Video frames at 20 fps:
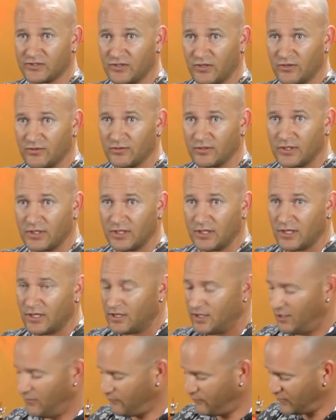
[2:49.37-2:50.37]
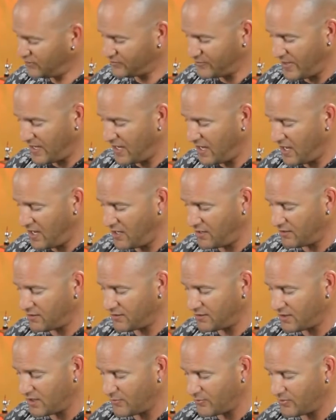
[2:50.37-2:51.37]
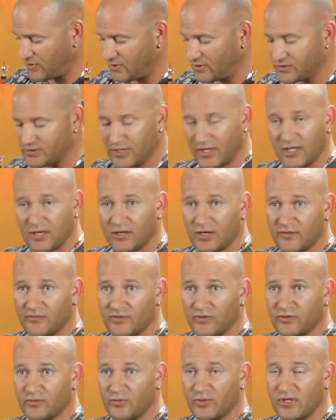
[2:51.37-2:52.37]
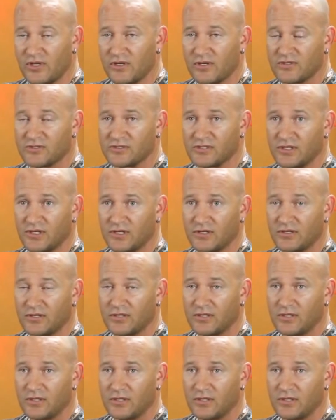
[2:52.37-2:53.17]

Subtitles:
So they fixed my hand, and a couple of years later, after 3 years of